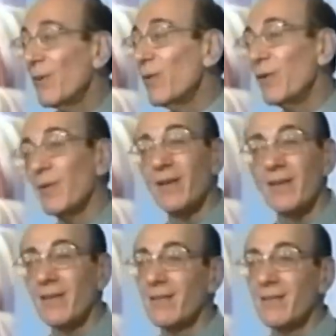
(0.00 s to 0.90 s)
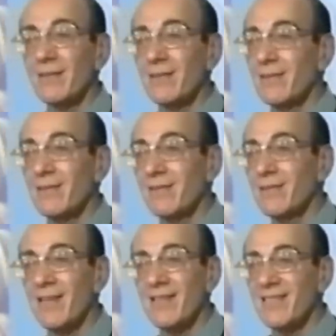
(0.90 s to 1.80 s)
we were
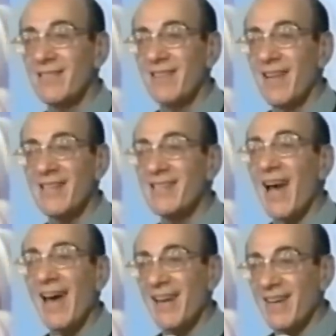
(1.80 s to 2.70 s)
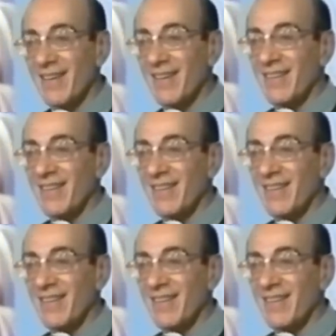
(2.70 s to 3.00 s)
just ecstatic.